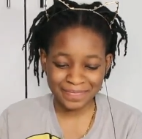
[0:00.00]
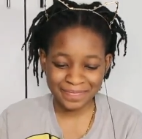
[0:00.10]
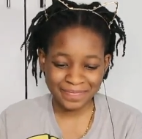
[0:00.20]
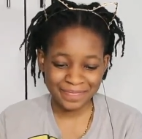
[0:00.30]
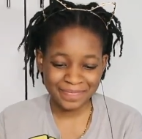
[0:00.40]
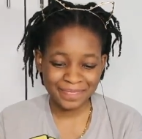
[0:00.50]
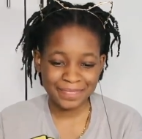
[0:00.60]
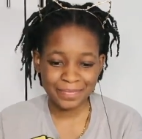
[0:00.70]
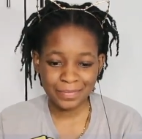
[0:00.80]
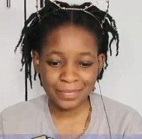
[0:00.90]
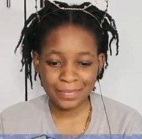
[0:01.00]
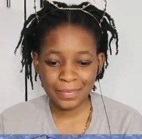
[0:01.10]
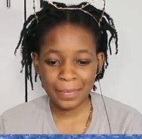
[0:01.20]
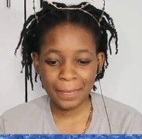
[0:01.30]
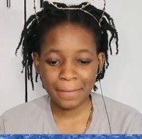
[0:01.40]

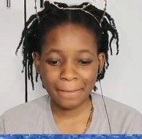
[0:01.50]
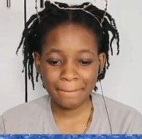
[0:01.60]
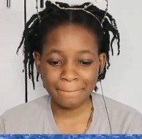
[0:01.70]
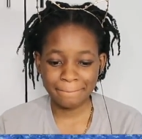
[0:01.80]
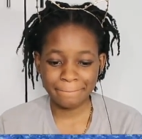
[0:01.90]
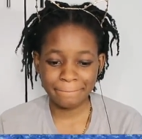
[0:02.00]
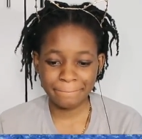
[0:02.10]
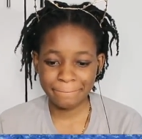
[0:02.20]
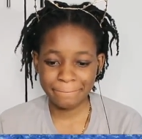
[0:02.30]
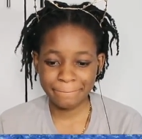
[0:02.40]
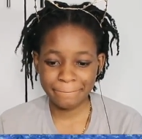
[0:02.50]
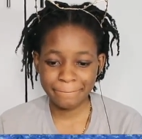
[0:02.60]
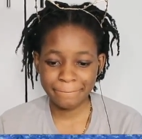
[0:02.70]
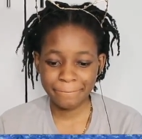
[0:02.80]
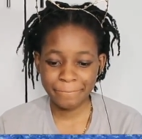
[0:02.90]

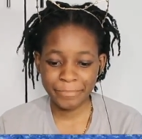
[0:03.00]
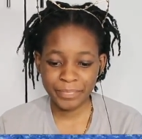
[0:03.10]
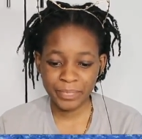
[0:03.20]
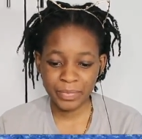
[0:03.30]
(silence)